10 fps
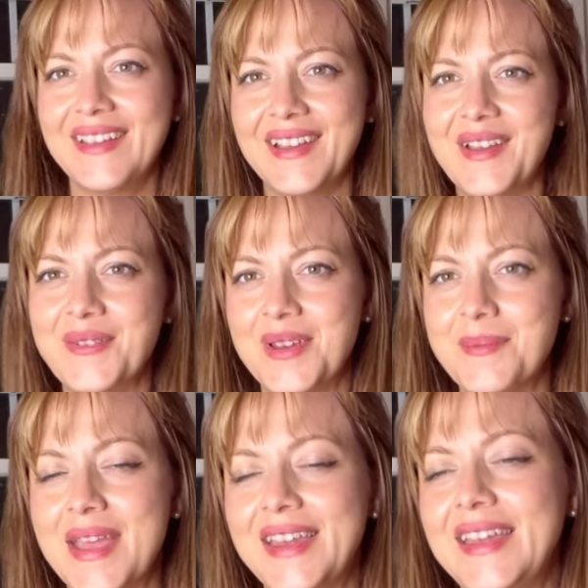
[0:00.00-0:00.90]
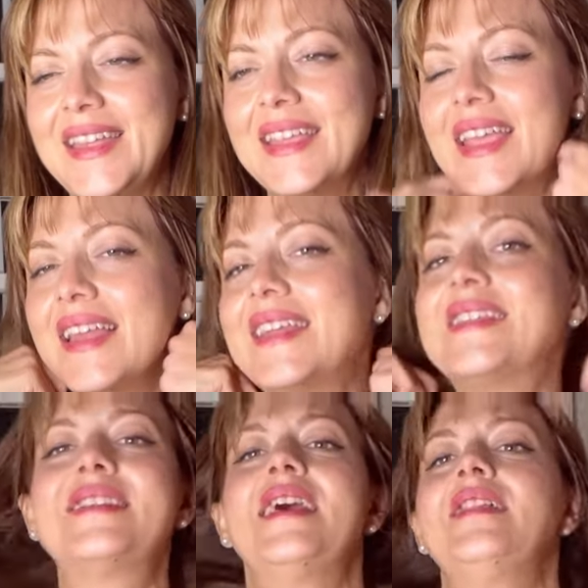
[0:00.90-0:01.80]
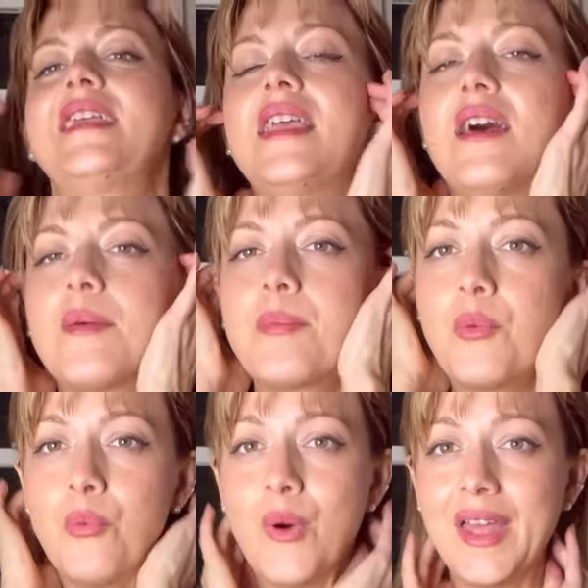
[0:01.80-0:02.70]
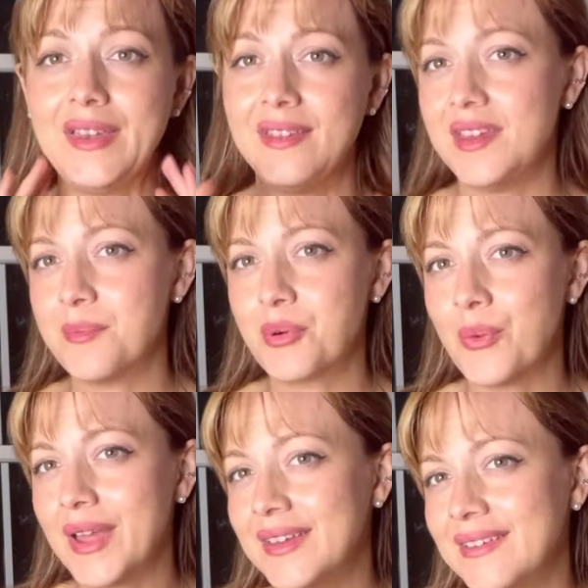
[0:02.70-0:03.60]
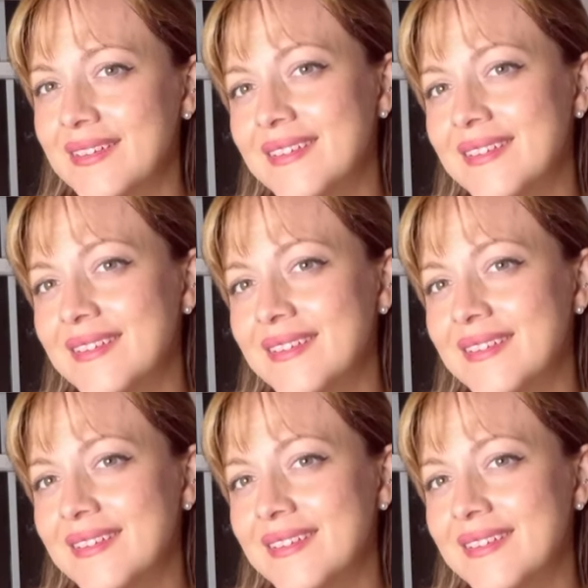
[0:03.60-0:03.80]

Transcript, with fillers: uh, when I'm editing, and it's Elegant Up One, the number one.